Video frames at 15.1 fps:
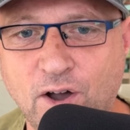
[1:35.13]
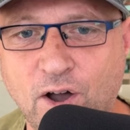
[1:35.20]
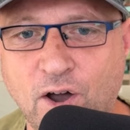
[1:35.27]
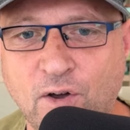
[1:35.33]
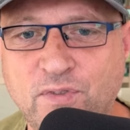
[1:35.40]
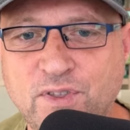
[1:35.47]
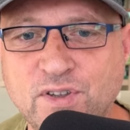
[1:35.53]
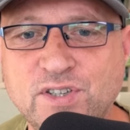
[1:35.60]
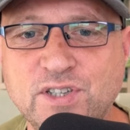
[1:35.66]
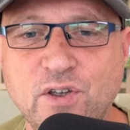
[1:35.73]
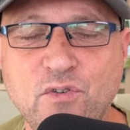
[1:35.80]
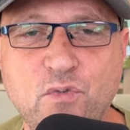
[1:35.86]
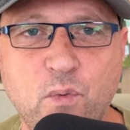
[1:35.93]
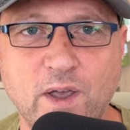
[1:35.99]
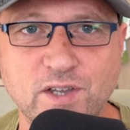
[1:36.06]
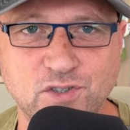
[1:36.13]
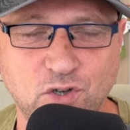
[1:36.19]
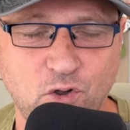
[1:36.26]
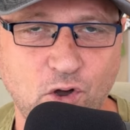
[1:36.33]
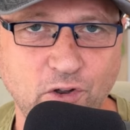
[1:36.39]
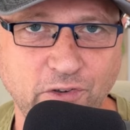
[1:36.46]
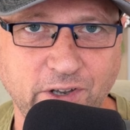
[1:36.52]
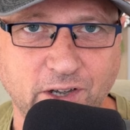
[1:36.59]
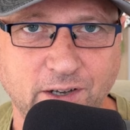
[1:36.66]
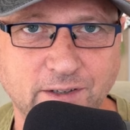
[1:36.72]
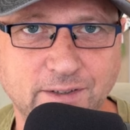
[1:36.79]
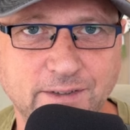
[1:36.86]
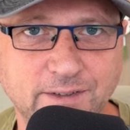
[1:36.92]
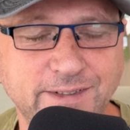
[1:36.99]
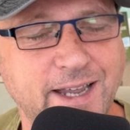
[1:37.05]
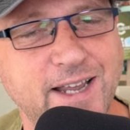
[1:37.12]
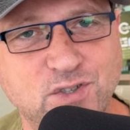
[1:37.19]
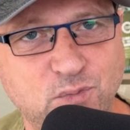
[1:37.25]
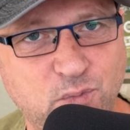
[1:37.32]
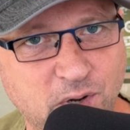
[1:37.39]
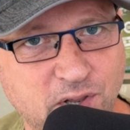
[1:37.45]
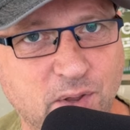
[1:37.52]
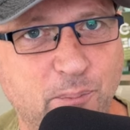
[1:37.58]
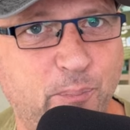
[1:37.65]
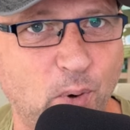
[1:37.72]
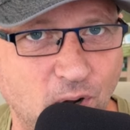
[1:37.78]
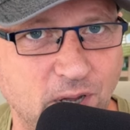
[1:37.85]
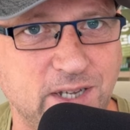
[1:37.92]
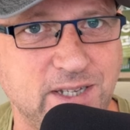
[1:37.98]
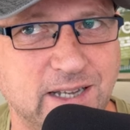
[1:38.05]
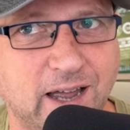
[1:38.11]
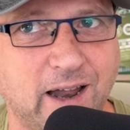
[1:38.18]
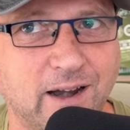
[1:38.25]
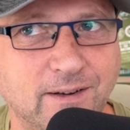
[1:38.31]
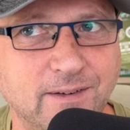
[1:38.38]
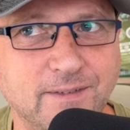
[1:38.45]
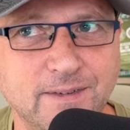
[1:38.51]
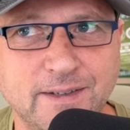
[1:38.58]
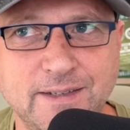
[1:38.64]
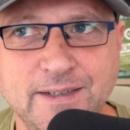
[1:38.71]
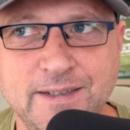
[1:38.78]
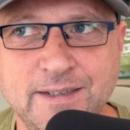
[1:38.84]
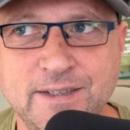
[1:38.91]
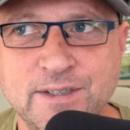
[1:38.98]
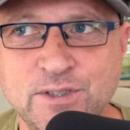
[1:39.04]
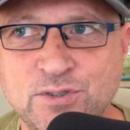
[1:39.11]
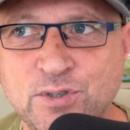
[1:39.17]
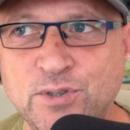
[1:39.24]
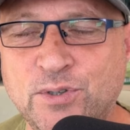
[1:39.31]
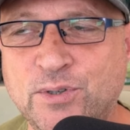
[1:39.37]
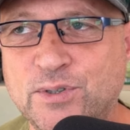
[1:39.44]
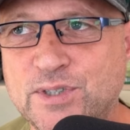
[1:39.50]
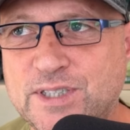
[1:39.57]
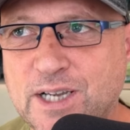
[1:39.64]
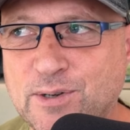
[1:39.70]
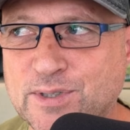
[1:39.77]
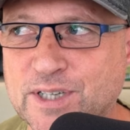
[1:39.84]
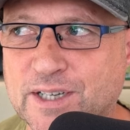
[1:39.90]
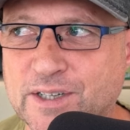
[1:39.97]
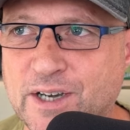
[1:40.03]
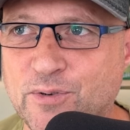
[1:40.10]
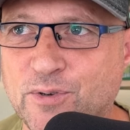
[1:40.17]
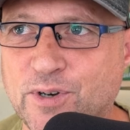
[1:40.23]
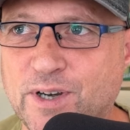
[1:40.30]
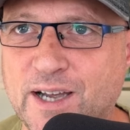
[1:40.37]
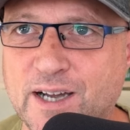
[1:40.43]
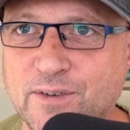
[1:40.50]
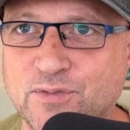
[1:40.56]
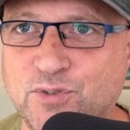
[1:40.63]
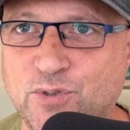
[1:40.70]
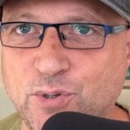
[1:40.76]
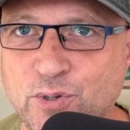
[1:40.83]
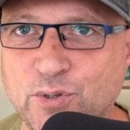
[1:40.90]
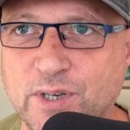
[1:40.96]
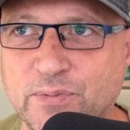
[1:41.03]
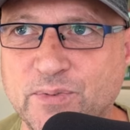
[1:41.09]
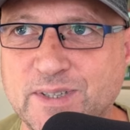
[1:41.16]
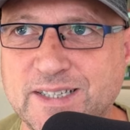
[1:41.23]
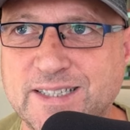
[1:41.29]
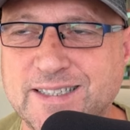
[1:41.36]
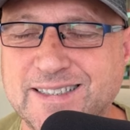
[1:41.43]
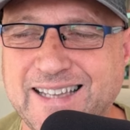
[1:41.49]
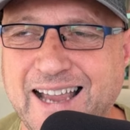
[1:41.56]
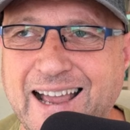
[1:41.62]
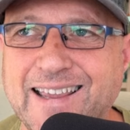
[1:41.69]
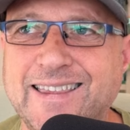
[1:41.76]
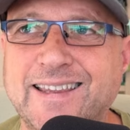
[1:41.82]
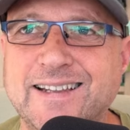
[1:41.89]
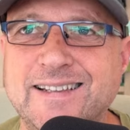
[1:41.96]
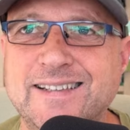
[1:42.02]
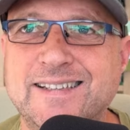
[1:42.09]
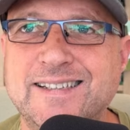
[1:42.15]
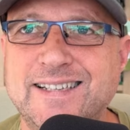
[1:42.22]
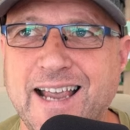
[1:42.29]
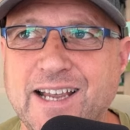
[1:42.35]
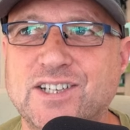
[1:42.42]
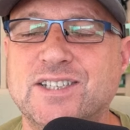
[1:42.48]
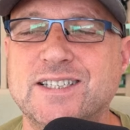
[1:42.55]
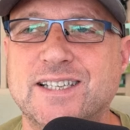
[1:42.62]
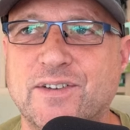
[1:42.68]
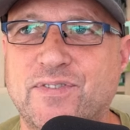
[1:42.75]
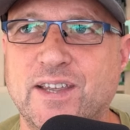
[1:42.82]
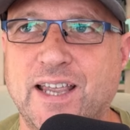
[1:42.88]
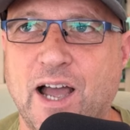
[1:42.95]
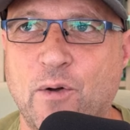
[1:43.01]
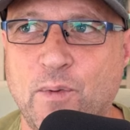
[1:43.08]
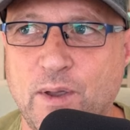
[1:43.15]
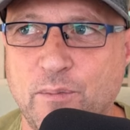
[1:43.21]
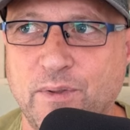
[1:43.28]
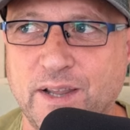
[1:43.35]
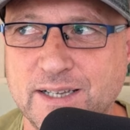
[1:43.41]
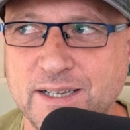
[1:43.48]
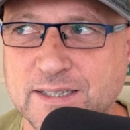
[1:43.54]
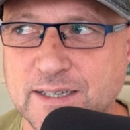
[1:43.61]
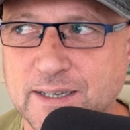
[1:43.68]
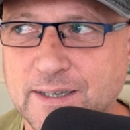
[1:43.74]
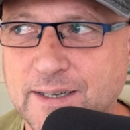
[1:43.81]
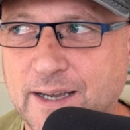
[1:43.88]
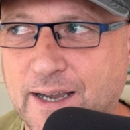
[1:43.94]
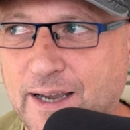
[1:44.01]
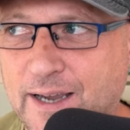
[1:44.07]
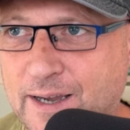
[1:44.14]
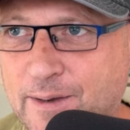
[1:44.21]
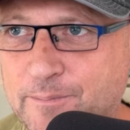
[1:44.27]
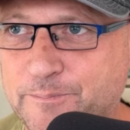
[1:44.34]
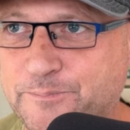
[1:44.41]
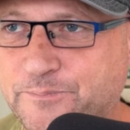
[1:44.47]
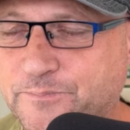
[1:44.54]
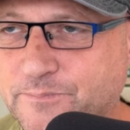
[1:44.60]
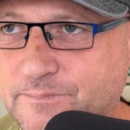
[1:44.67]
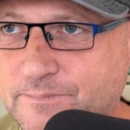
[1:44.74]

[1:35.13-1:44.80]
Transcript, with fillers: of the southwest corner. Yes, where the boys are. So Celtic are now going to have two different standing sections if they get away with this. Um,